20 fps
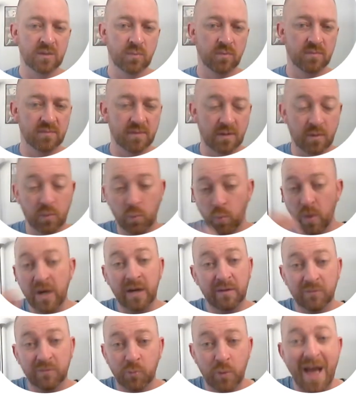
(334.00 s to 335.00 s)

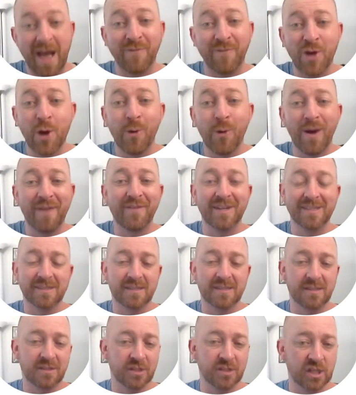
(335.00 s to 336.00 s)
when we have no evidence
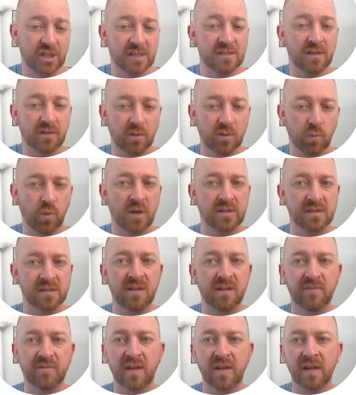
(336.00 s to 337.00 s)
to suggest that there was an
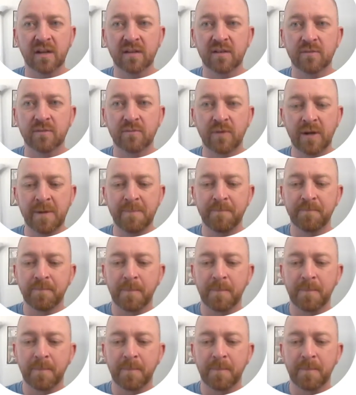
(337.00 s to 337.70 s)
effect, right?